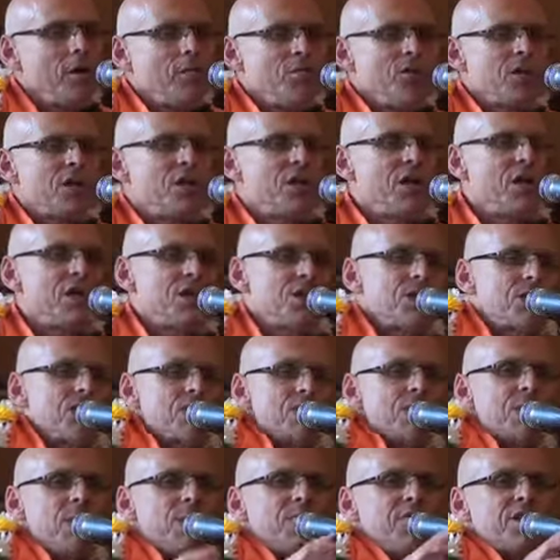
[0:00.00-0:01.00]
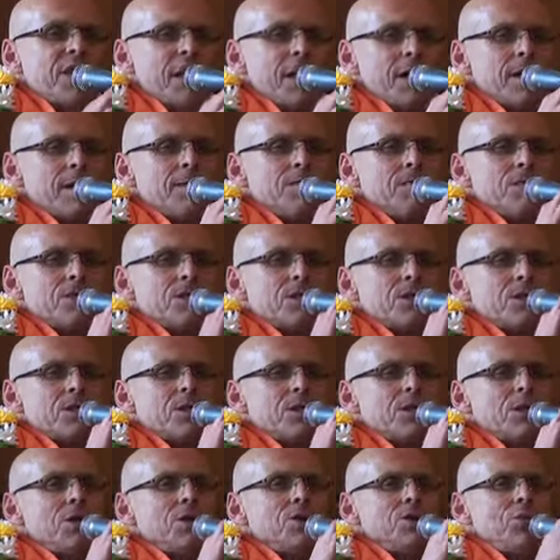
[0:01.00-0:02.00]
Because
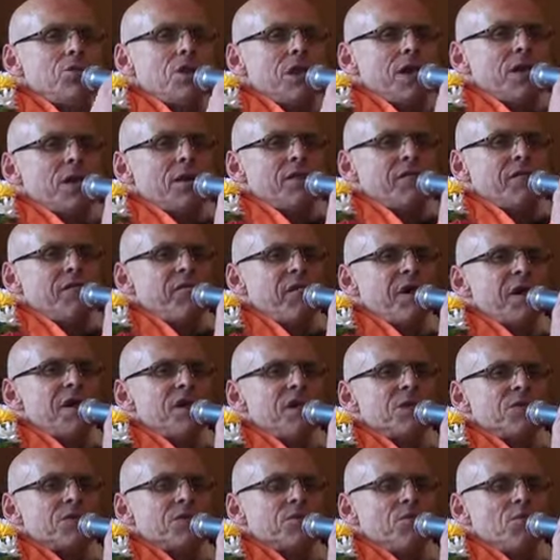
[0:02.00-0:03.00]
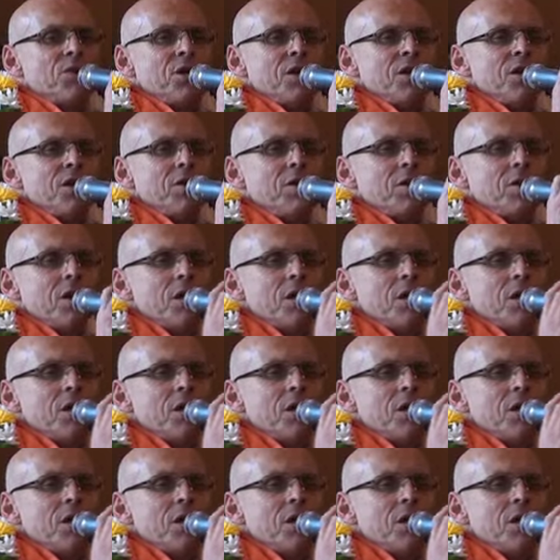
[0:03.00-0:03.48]
sometimes you get faced with,